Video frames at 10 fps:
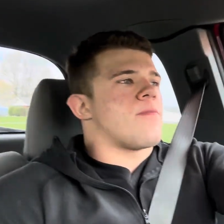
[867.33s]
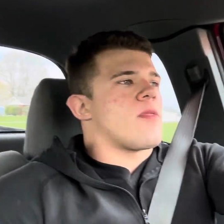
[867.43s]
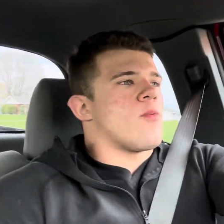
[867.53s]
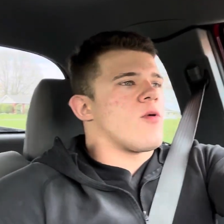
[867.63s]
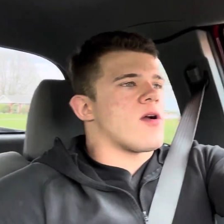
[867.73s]

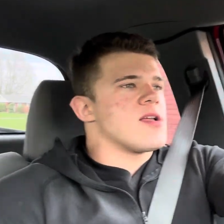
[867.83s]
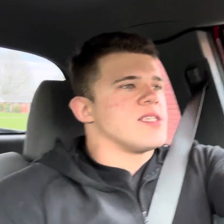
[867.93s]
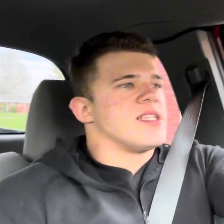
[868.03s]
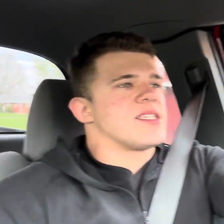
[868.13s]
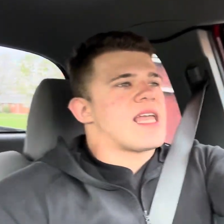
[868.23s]
Whereas
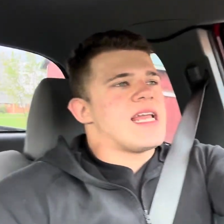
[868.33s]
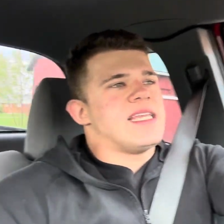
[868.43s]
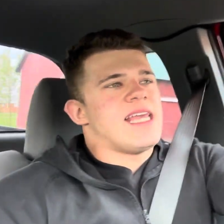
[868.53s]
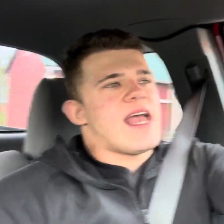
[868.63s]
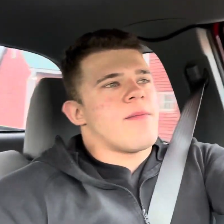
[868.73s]
this
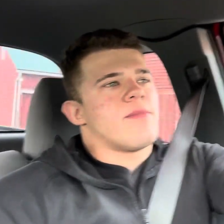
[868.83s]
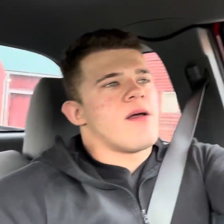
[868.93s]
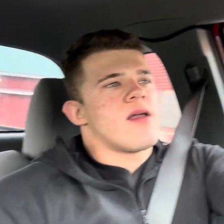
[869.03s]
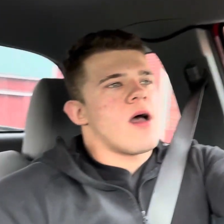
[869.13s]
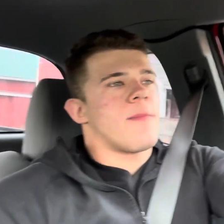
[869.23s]
KTM
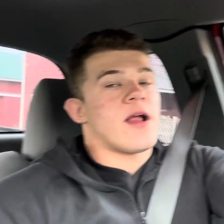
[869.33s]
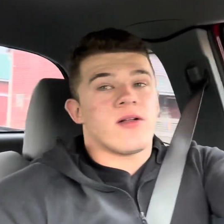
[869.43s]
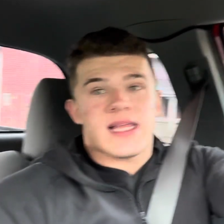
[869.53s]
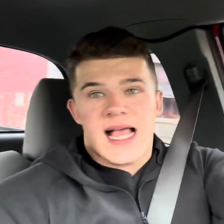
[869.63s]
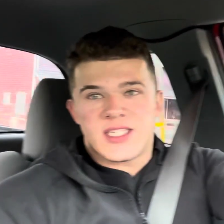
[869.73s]

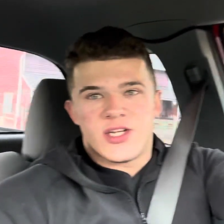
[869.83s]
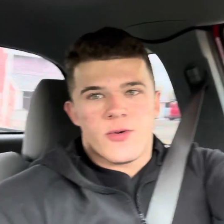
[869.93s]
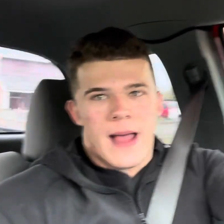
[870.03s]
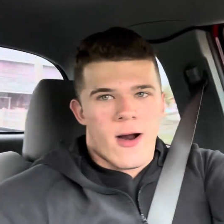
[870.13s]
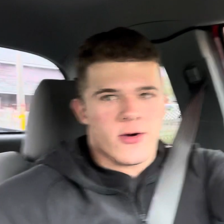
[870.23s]
apparently has a new
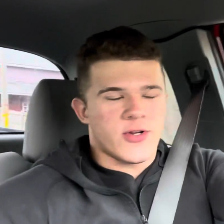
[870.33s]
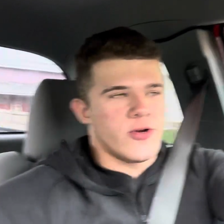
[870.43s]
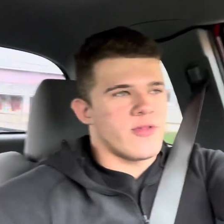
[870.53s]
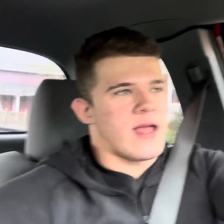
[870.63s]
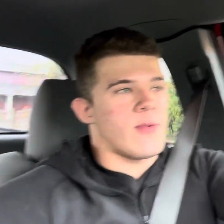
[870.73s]
power
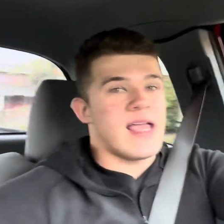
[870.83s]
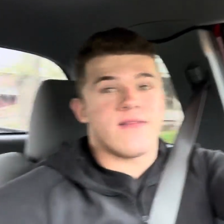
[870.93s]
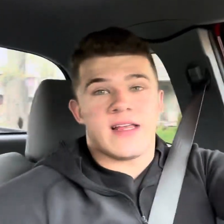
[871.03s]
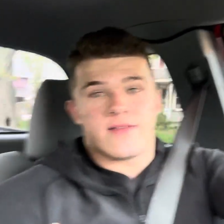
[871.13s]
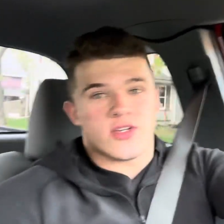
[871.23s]
tuner that we
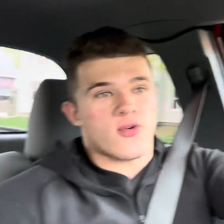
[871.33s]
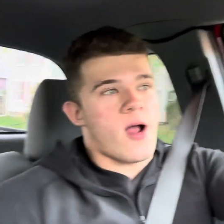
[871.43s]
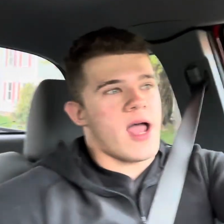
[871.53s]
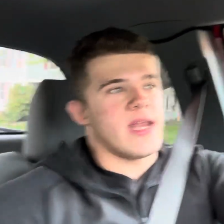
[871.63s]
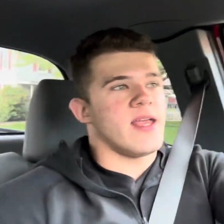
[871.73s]
haven't even
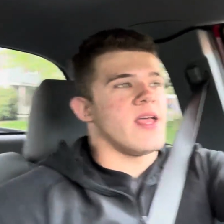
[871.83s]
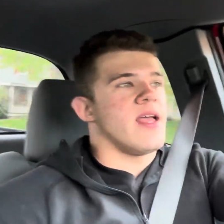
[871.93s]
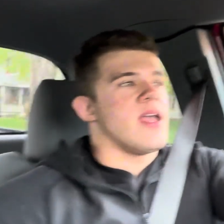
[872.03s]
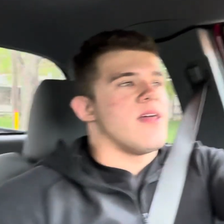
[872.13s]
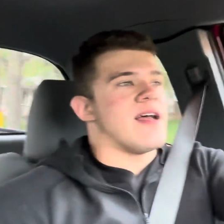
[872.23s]
tried.
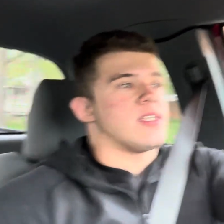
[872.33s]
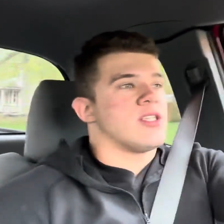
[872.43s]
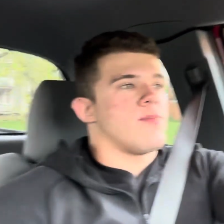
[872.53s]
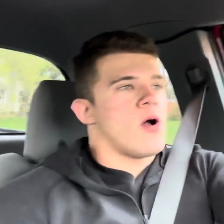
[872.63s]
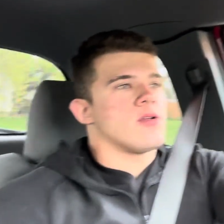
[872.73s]
That's
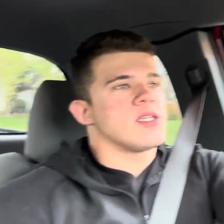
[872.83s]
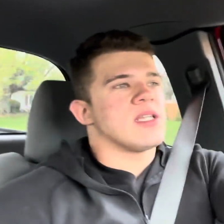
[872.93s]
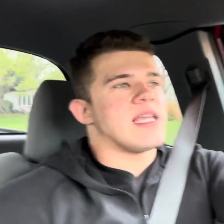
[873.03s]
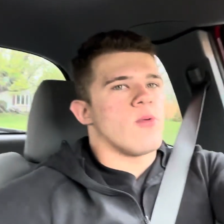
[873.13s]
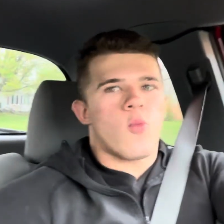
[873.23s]

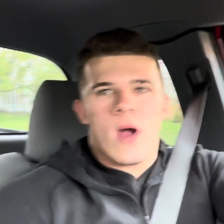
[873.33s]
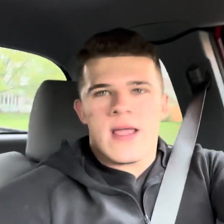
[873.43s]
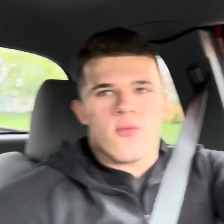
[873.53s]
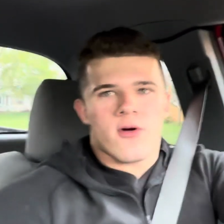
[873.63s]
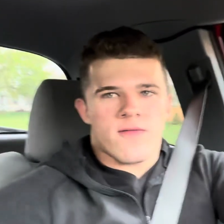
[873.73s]
supposedly way
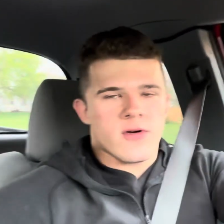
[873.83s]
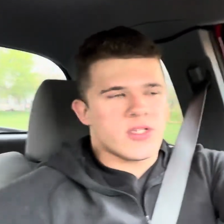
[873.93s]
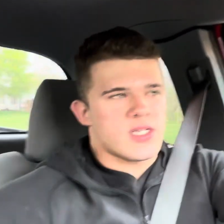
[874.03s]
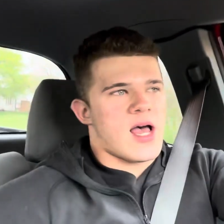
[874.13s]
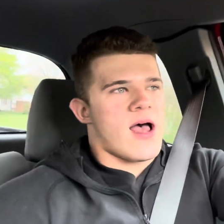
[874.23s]
more
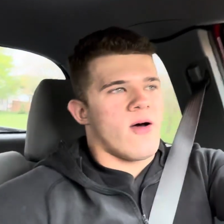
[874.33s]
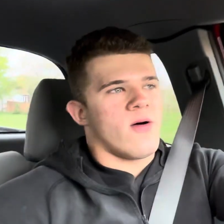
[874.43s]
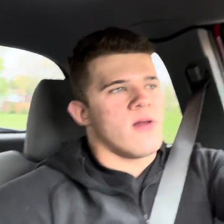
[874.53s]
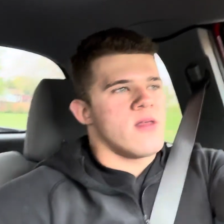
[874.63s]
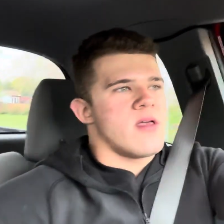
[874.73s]

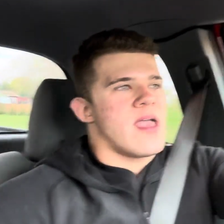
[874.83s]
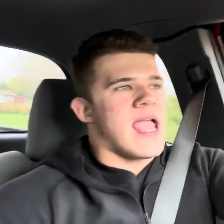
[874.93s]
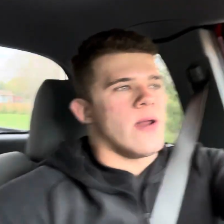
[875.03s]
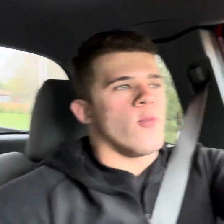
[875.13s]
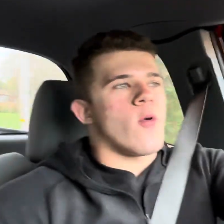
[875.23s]
versatile
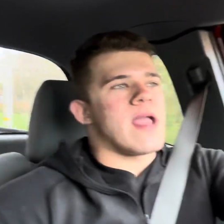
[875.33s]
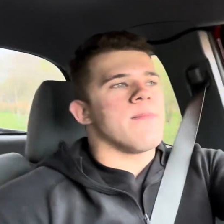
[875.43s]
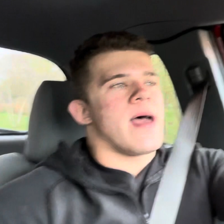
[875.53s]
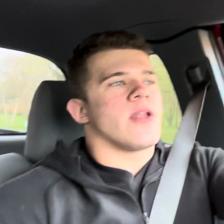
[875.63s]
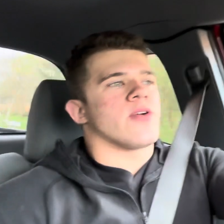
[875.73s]
and way
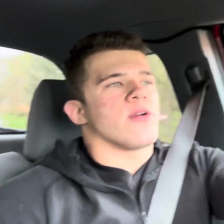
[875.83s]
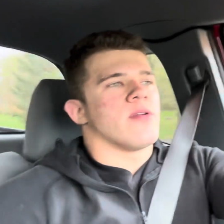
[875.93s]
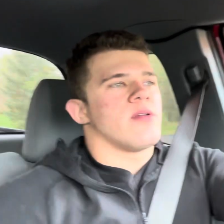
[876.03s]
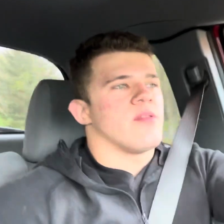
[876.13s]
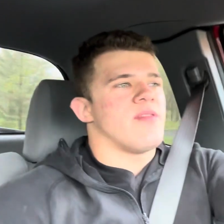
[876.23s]
better
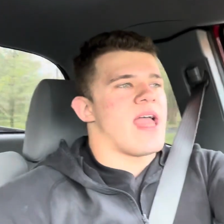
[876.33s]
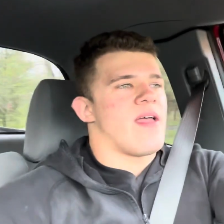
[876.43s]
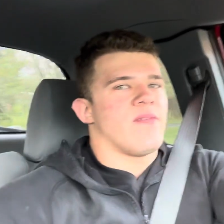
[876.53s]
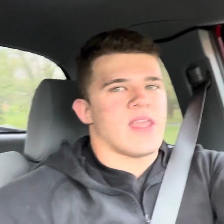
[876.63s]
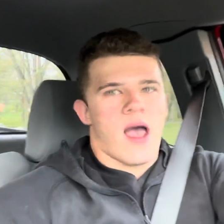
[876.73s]

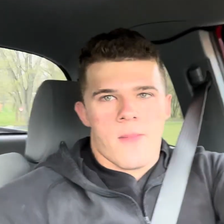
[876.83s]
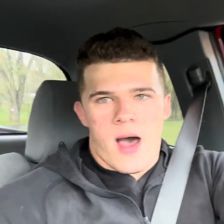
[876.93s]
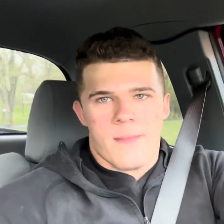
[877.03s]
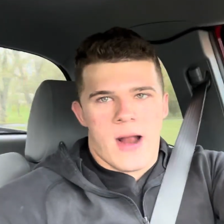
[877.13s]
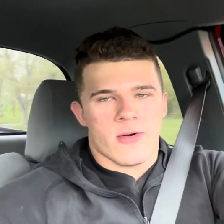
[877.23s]
than the
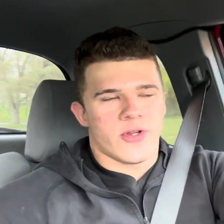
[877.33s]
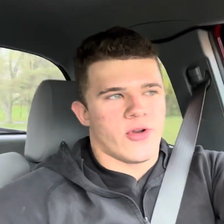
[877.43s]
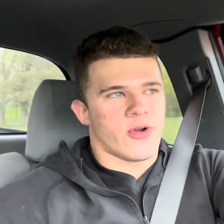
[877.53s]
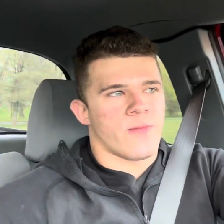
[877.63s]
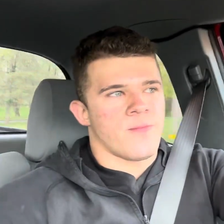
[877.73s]
Yamaha power
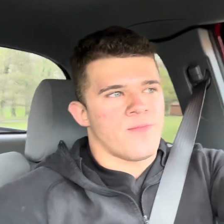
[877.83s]
tuner.